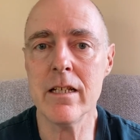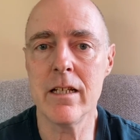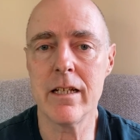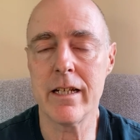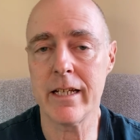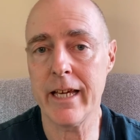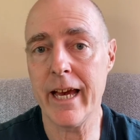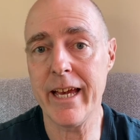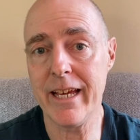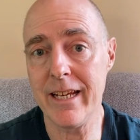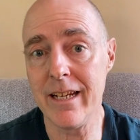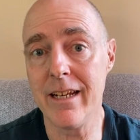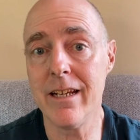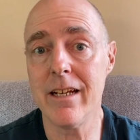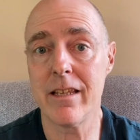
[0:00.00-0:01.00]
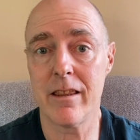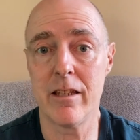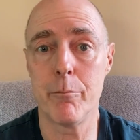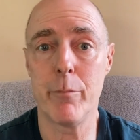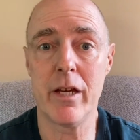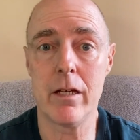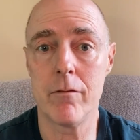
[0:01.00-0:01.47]
again the
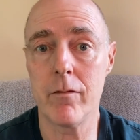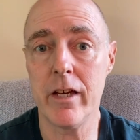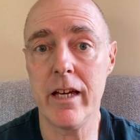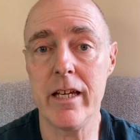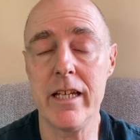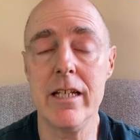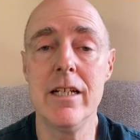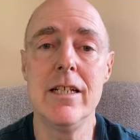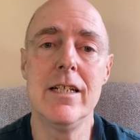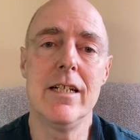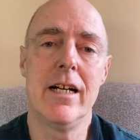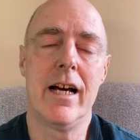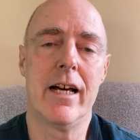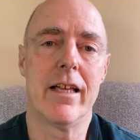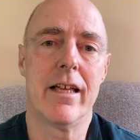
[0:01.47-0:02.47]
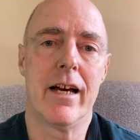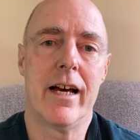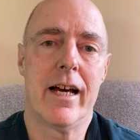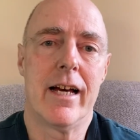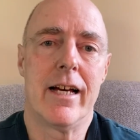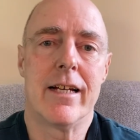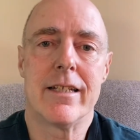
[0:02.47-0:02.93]
big V.
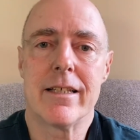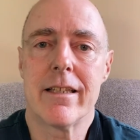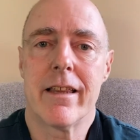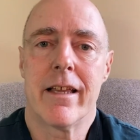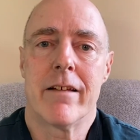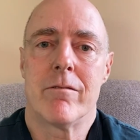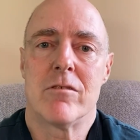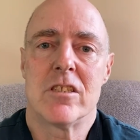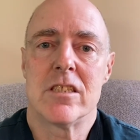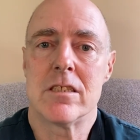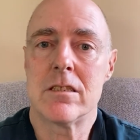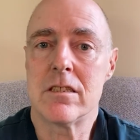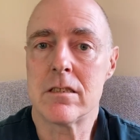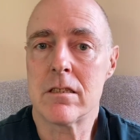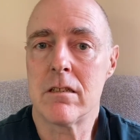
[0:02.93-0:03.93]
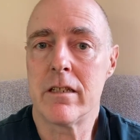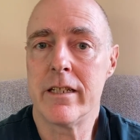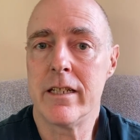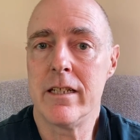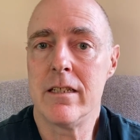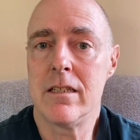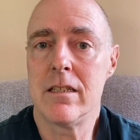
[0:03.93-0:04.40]
They've just
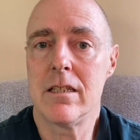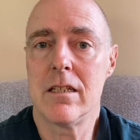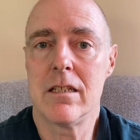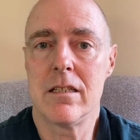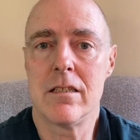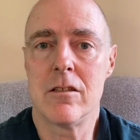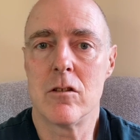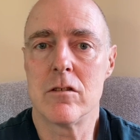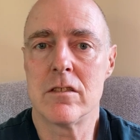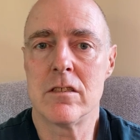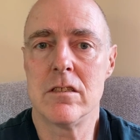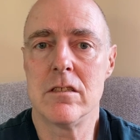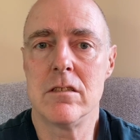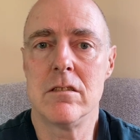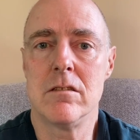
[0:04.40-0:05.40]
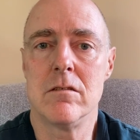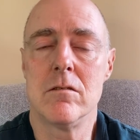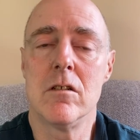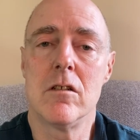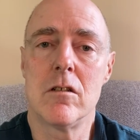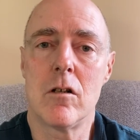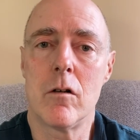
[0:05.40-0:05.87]
decided not to
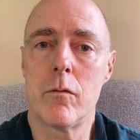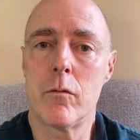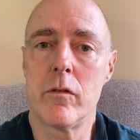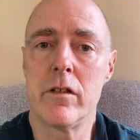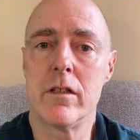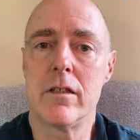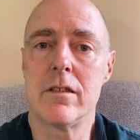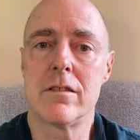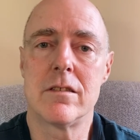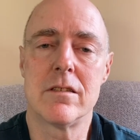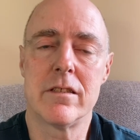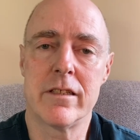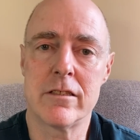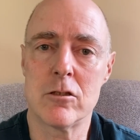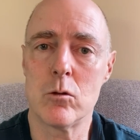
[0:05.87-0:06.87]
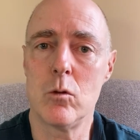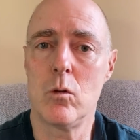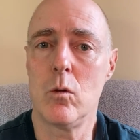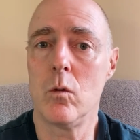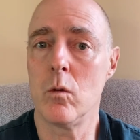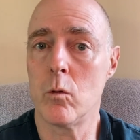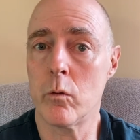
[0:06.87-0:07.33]
offer it at
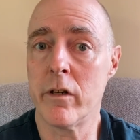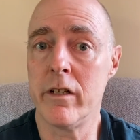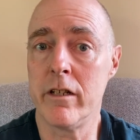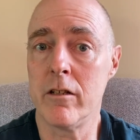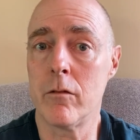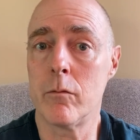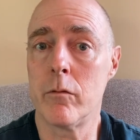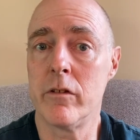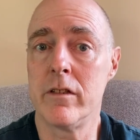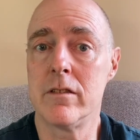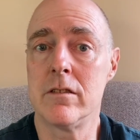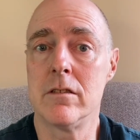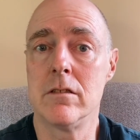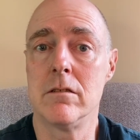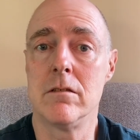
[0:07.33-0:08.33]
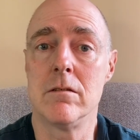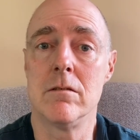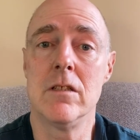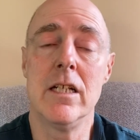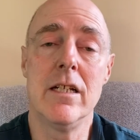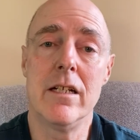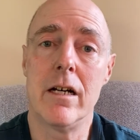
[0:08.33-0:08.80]
all, or only offer it to
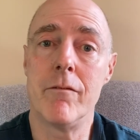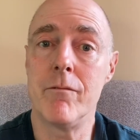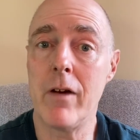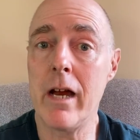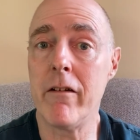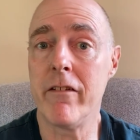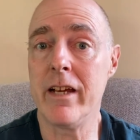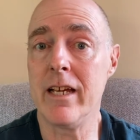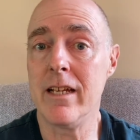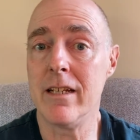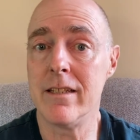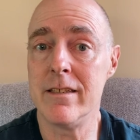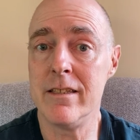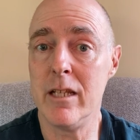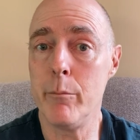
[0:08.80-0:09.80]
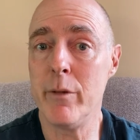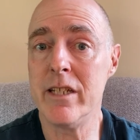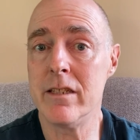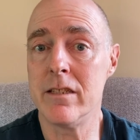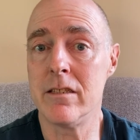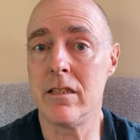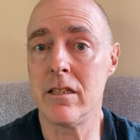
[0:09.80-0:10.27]
a very
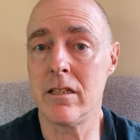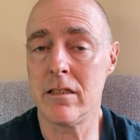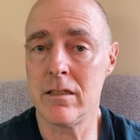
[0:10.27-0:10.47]
limited